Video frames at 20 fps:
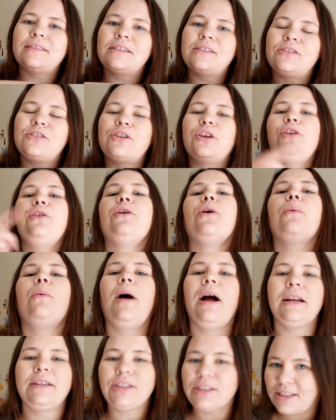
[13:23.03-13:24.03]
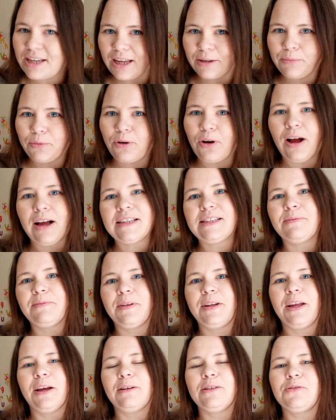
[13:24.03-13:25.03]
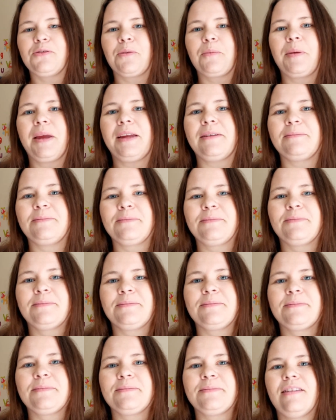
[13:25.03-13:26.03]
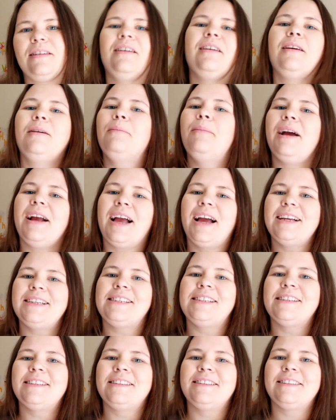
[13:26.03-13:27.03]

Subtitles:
so you can watch a ton more awesome videos from me. Bye guys.